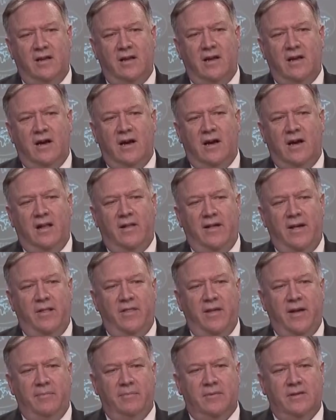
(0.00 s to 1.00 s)
I'll
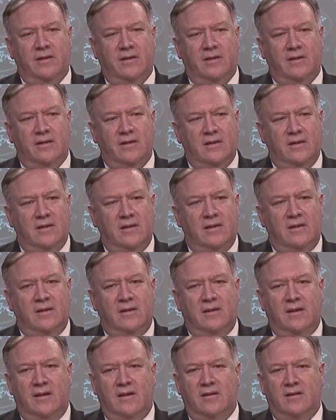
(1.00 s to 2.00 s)
allow them
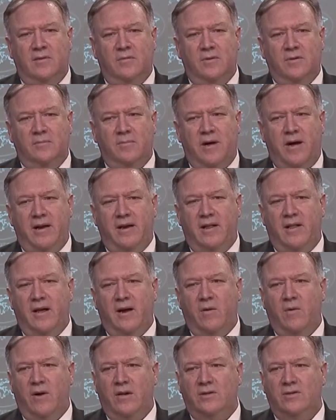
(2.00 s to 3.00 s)
to
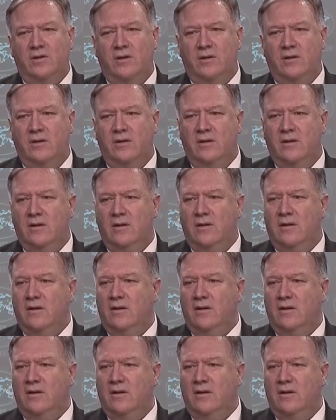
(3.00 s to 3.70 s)
respond to that question.